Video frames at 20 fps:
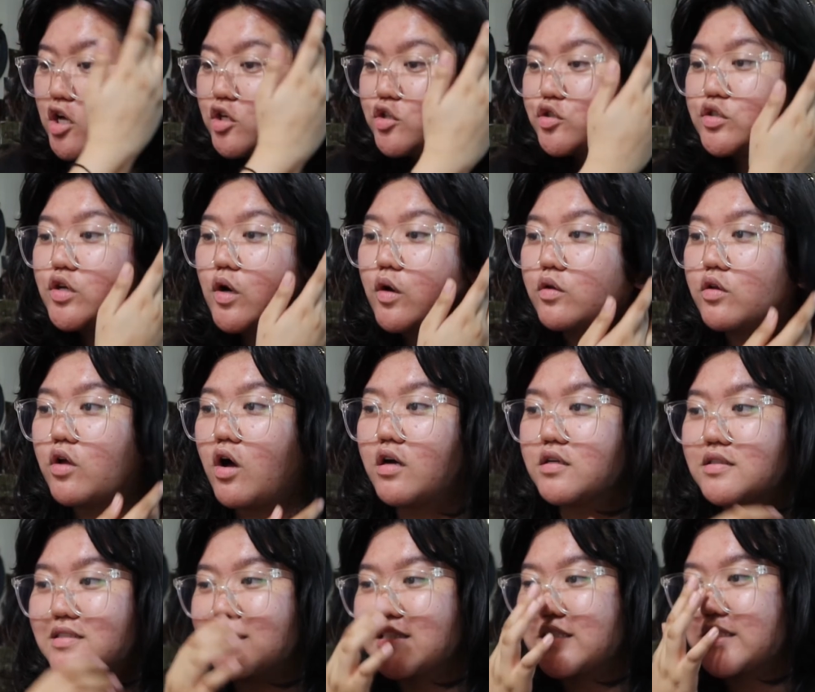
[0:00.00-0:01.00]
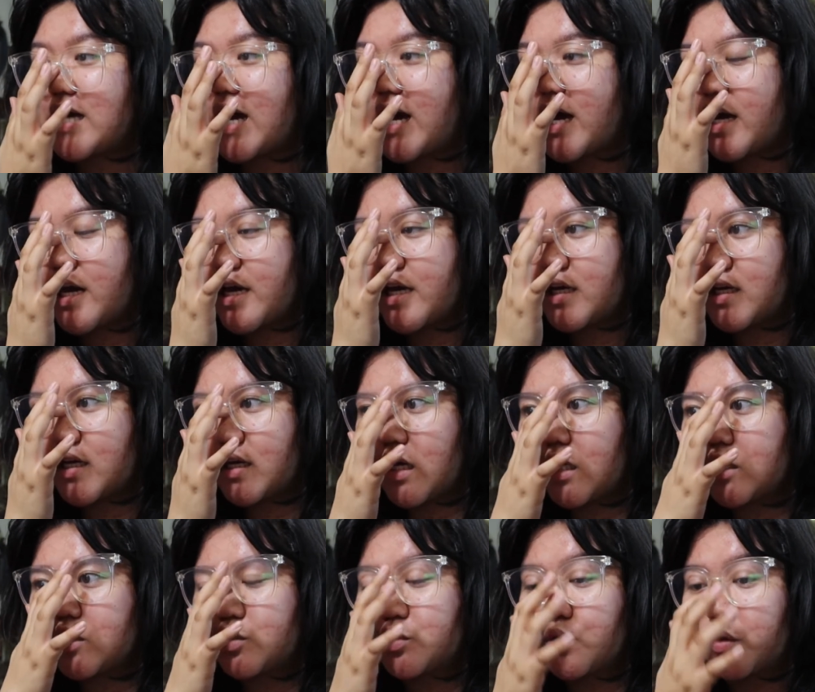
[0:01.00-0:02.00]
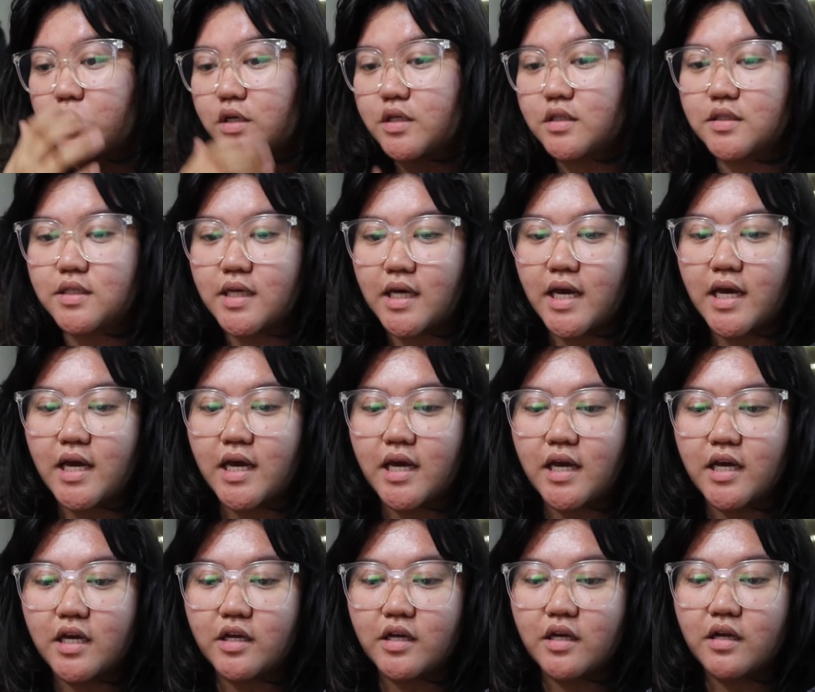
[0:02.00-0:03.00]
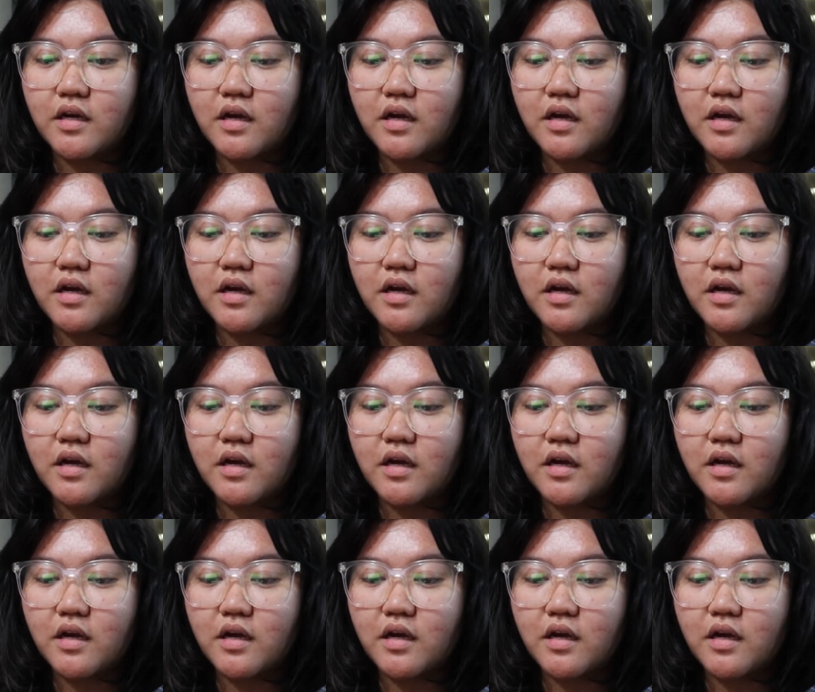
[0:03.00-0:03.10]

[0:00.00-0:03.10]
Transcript: so long since I enjoyed a